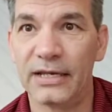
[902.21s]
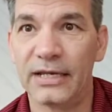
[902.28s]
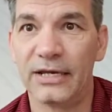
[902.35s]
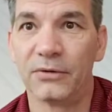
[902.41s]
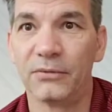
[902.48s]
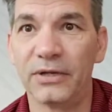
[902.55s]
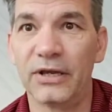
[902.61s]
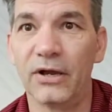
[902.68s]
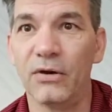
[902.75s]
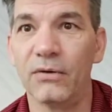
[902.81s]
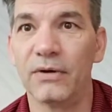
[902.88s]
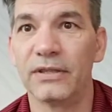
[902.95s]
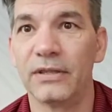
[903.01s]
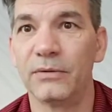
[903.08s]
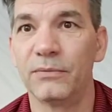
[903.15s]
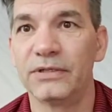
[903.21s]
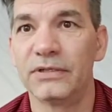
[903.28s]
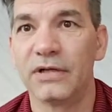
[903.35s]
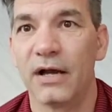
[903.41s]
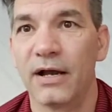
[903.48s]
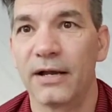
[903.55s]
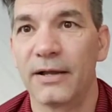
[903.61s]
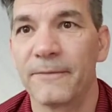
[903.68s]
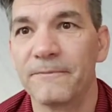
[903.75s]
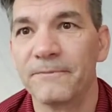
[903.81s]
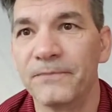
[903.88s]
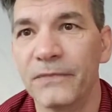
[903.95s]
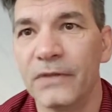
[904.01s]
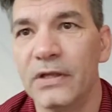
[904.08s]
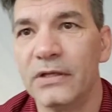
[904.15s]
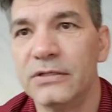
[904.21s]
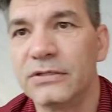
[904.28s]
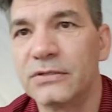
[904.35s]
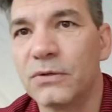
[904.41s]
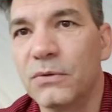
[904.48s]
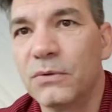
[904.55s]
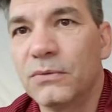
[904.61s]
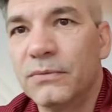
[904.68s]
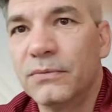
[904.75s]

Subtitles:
here we go, and then we talk. So